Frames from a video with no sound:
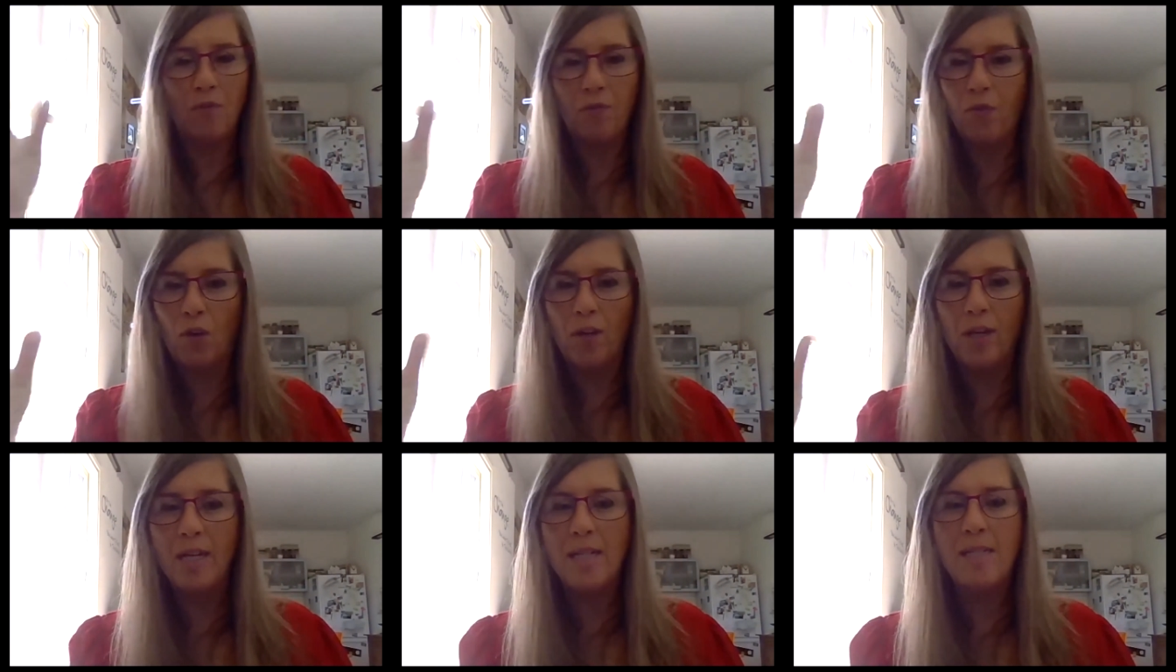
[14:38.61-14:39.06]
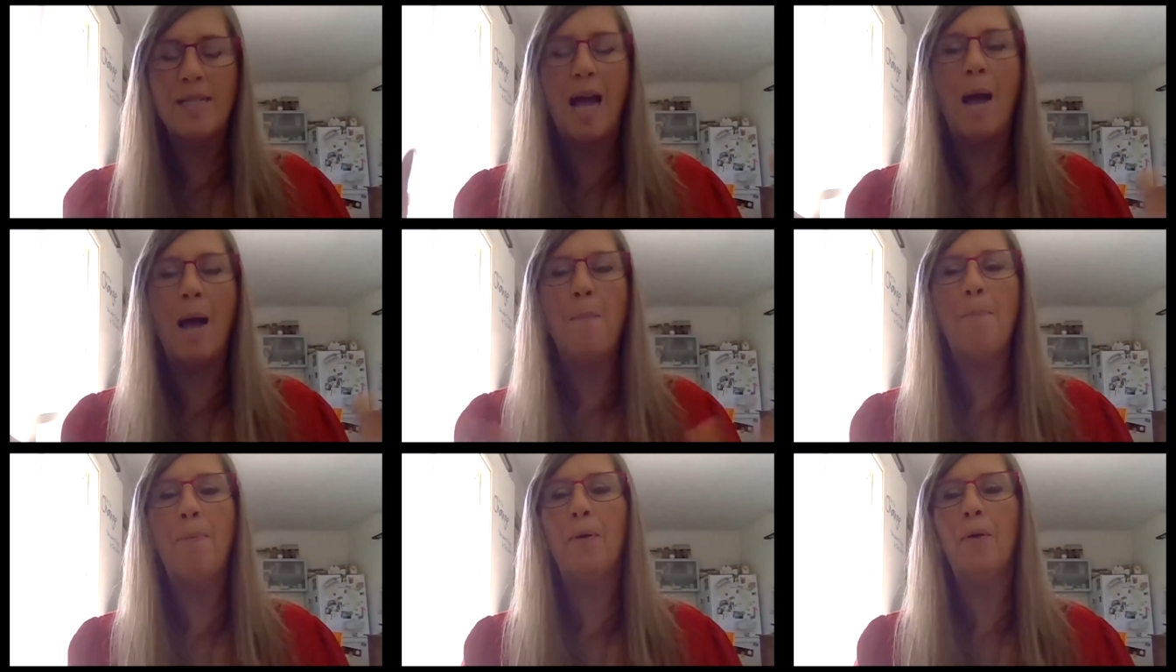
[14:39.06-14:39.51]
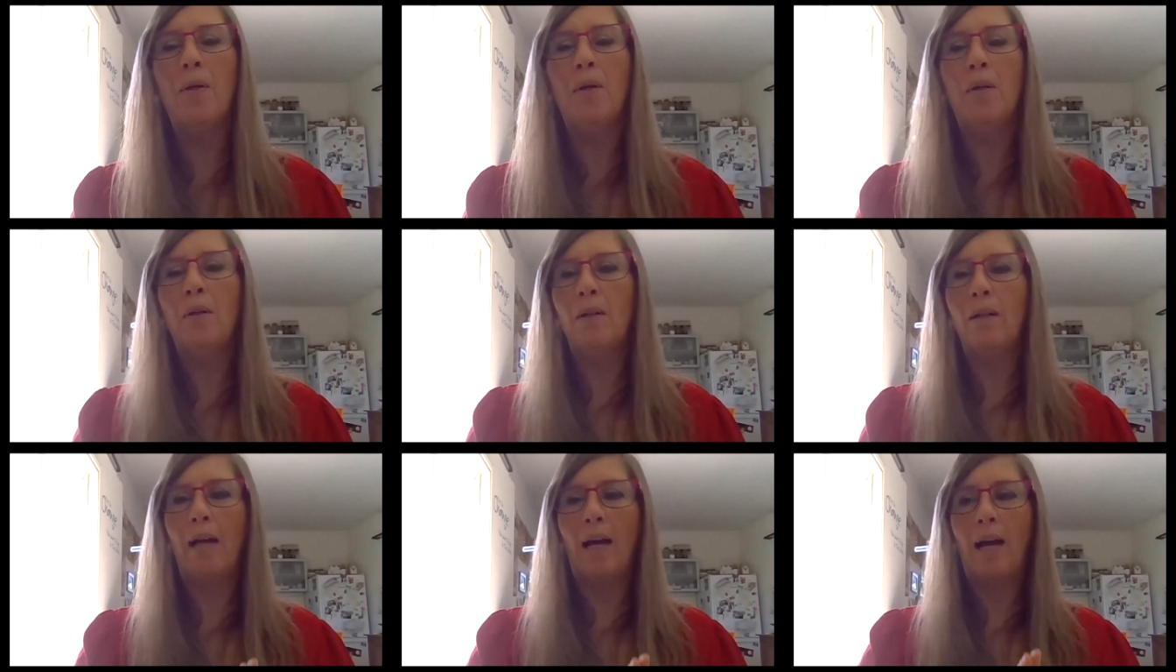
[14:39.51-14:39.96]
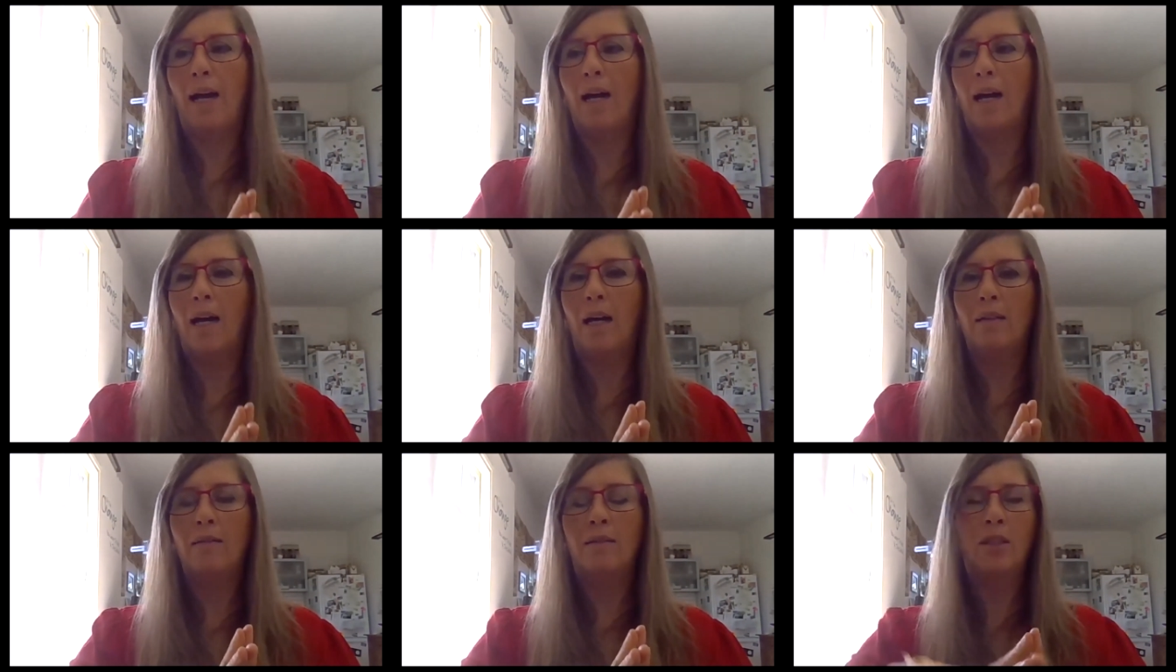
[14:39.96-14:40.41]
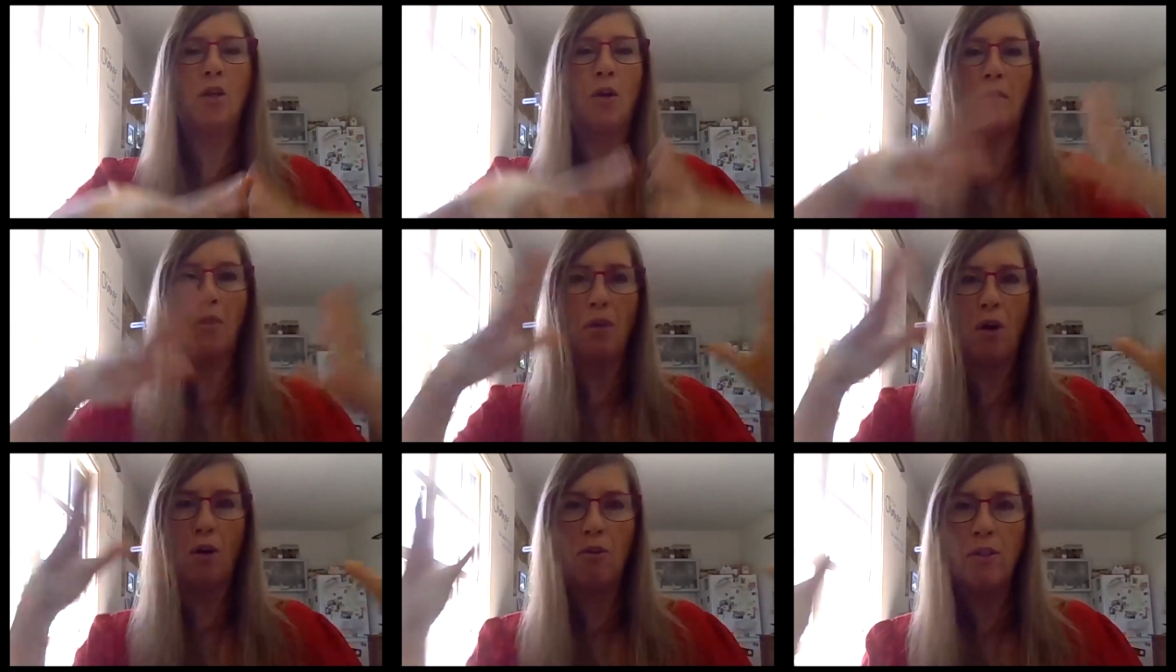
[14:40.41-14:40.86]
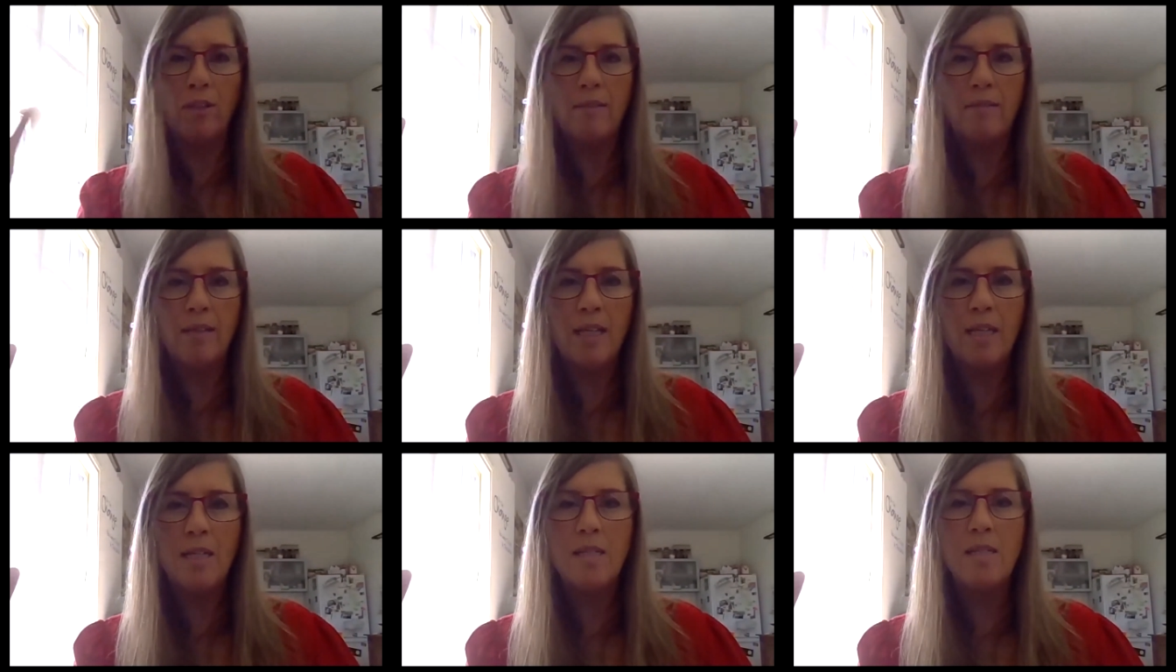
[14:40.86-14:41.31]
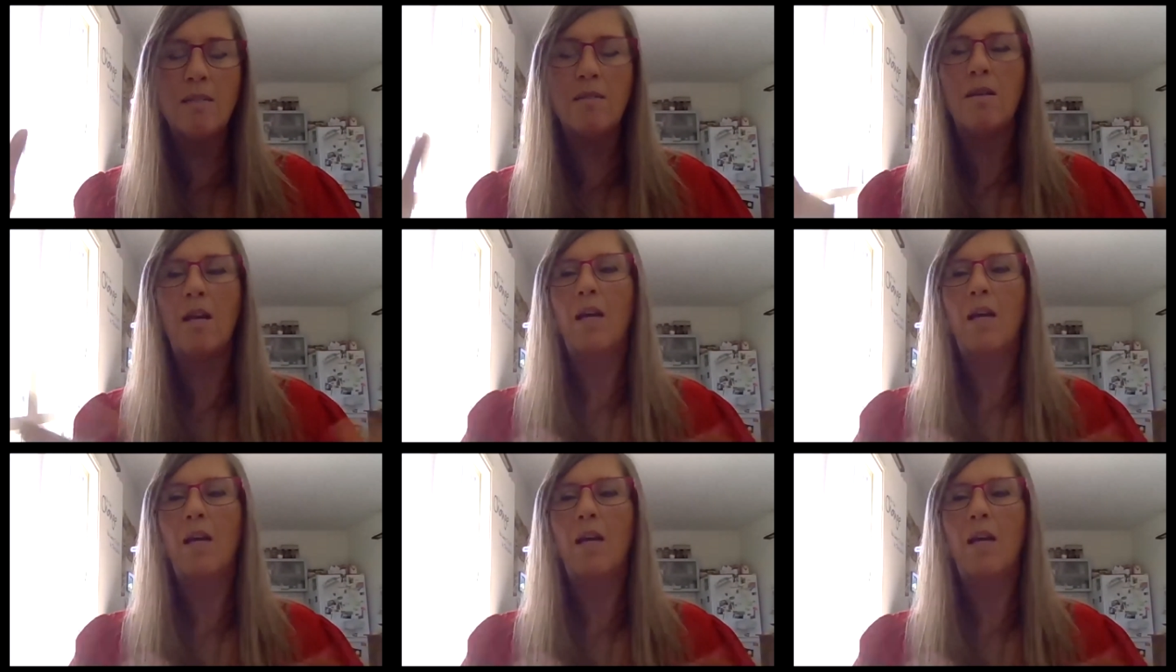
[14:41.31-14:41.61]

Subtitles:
for example, the authorities,